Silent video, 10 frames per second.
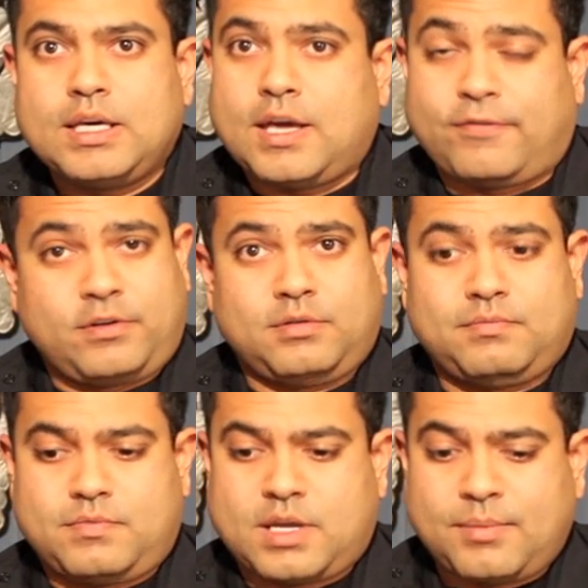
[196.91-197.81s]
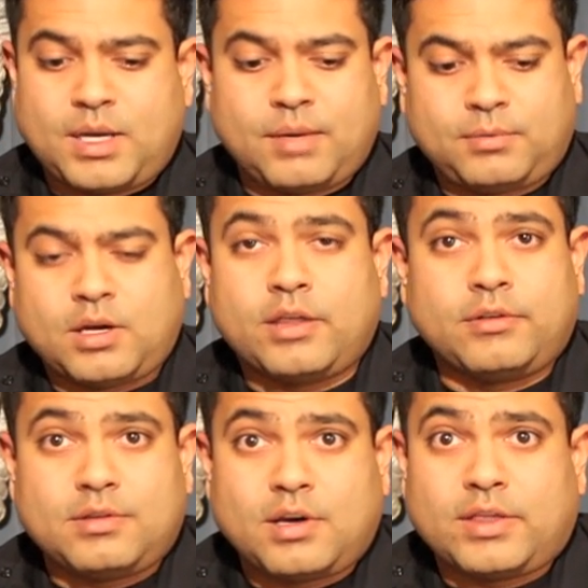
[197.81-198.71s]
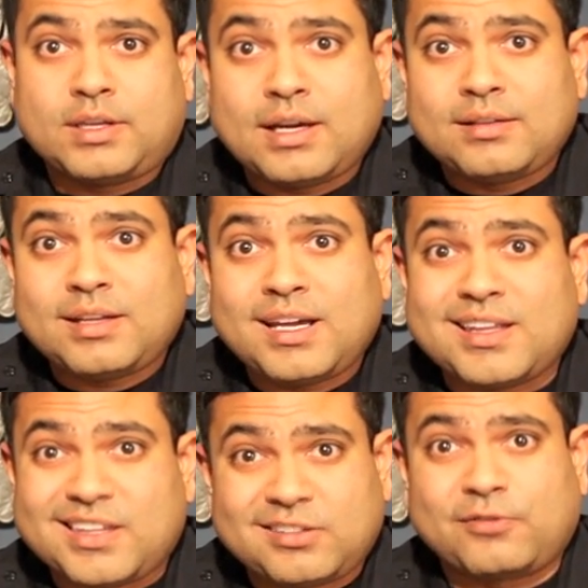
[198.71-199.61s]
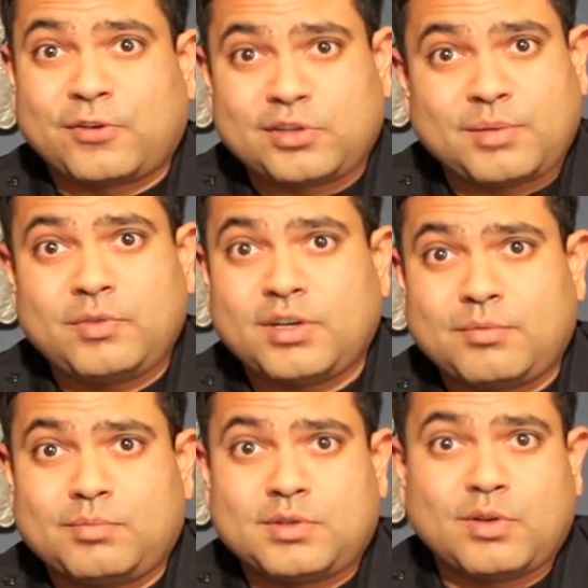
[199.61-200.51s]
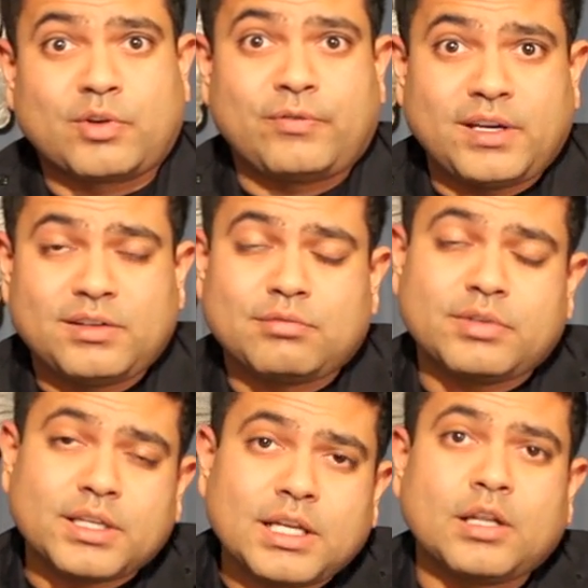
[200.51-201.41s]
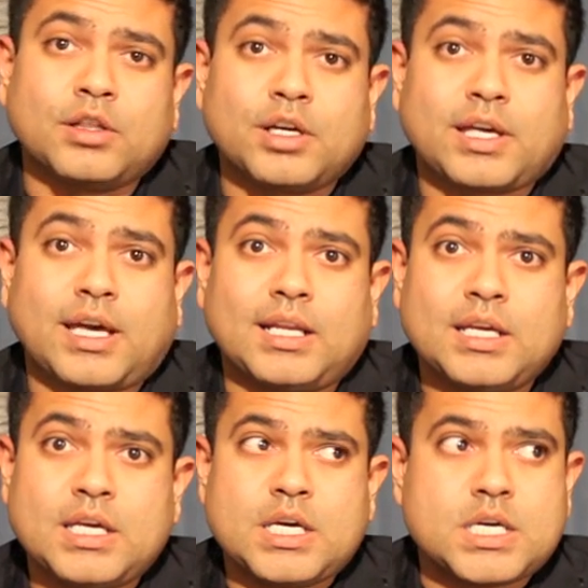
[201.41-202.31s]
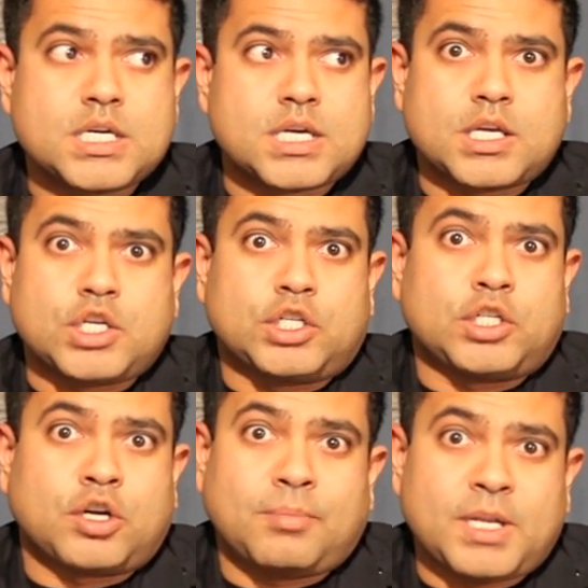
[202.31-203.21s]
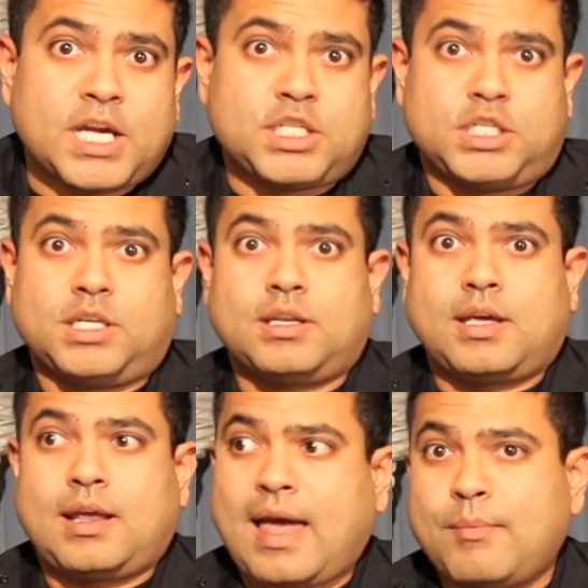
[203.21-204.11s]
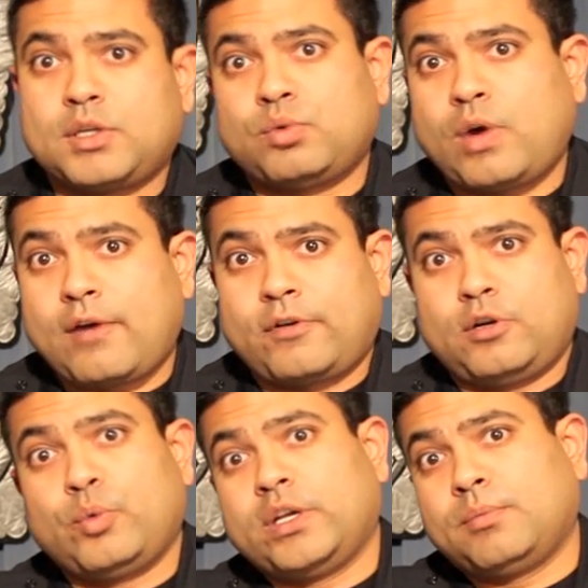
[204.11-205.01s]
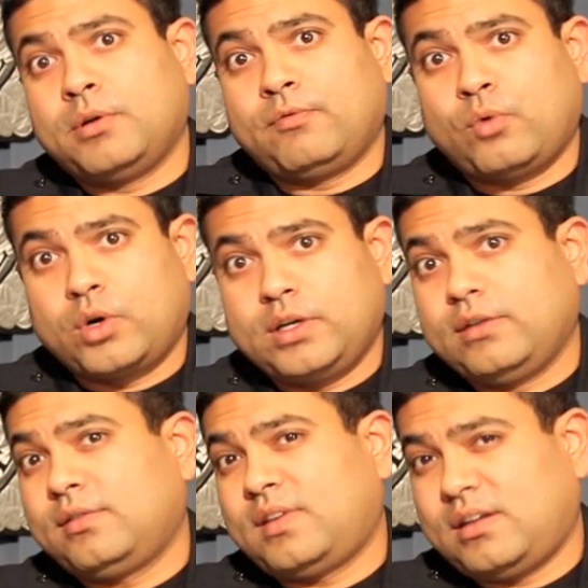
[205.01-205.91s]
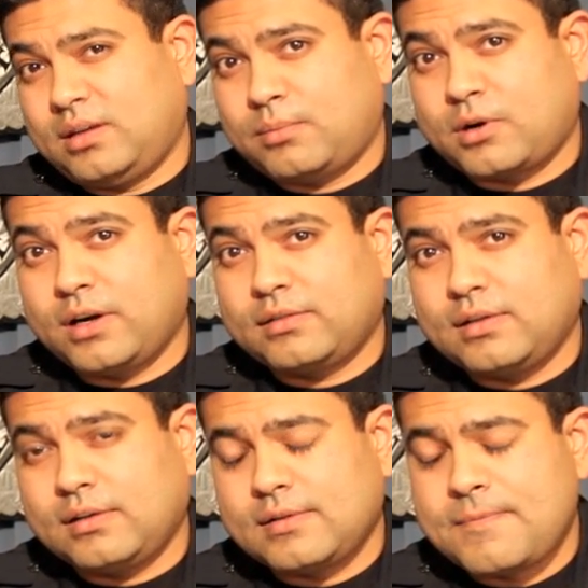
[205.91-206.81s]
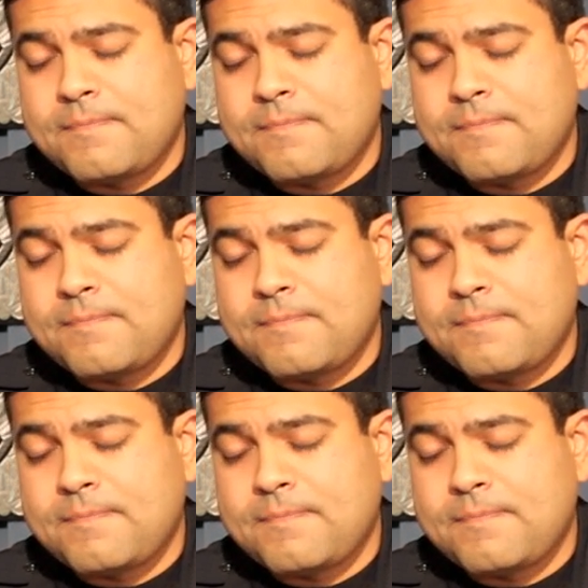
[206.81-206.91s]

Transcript: If you're coming up on the on the test date and this is the first time you've jumped over a fence, you really need to look at your determination and how much effort you're willing to put forward in this testing process.